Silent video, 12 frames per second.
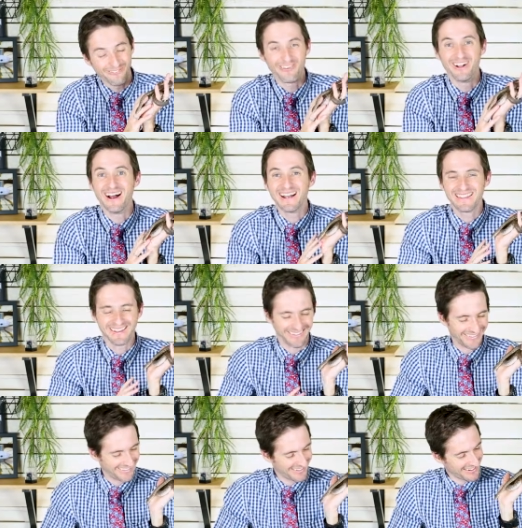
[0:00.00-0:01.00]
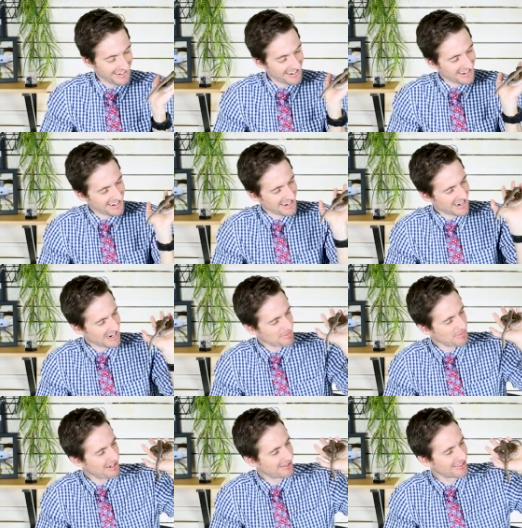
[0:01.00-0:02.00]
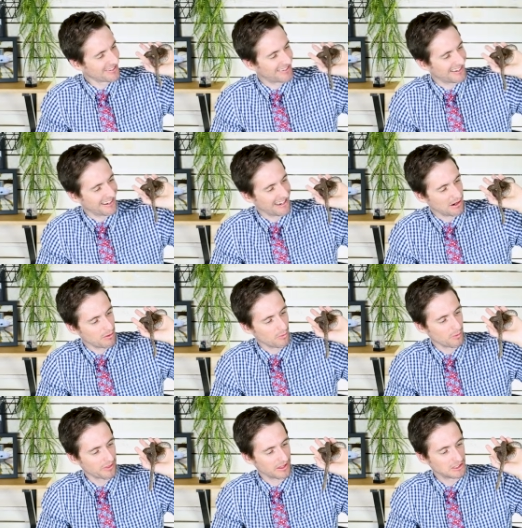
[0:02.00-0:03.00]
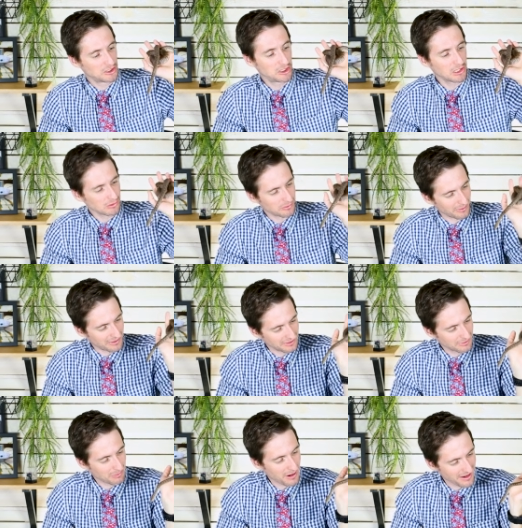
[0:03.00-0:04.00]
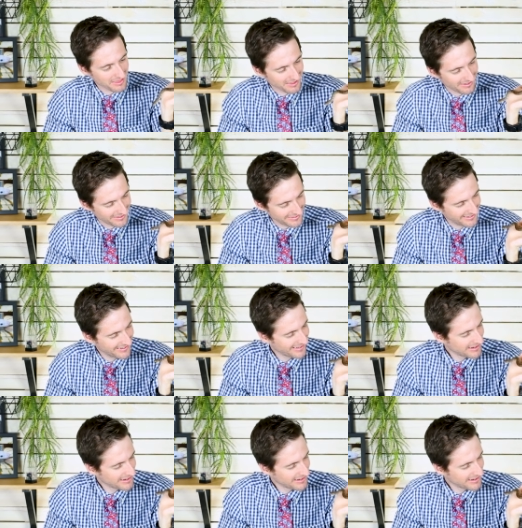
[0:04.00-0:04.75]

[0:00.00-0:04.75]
Well, hi there. I'm here today with a children's python,